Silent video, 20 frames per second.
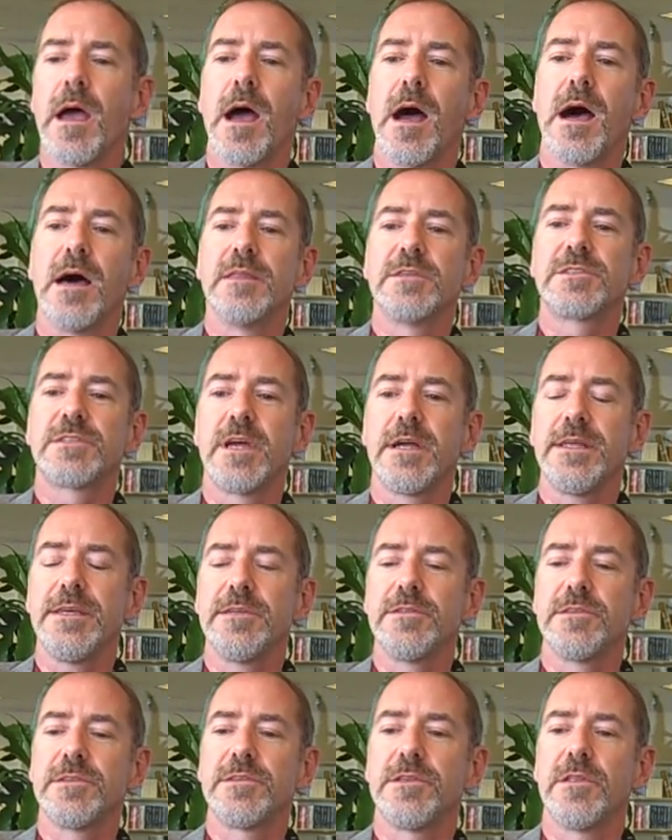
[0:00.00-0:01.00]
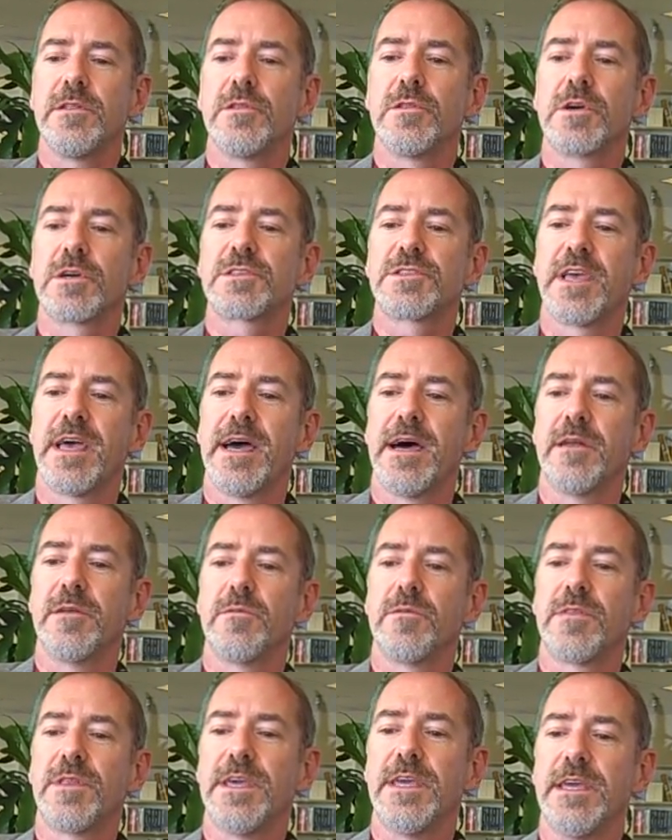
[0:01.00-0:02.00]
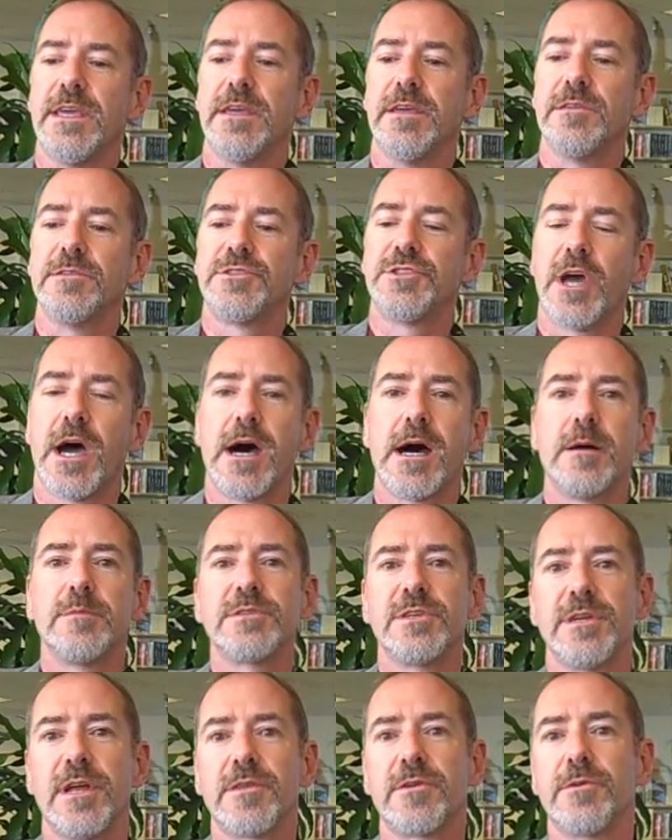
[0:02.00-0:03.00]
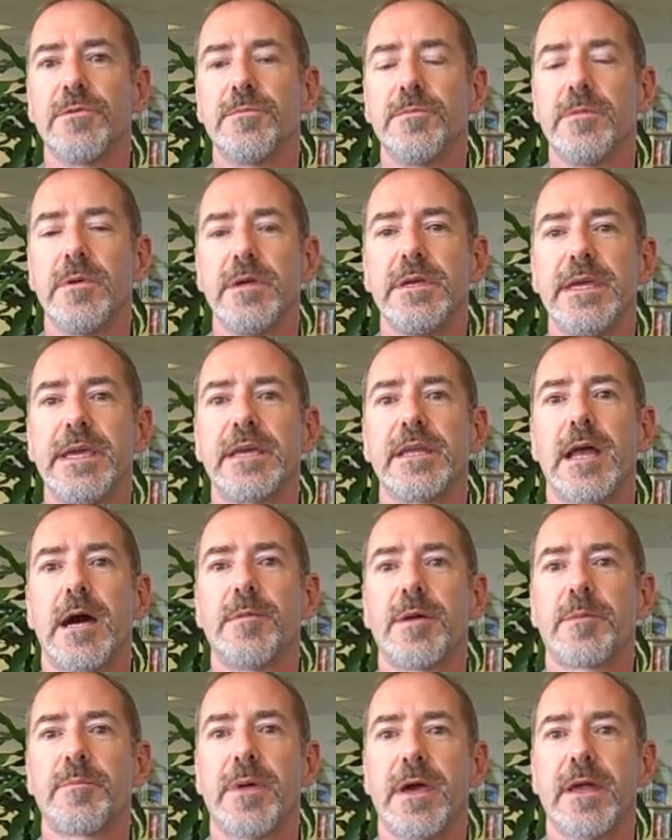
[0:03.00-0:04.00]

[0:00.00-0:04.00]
Uh, the study looks at the jobs and other economic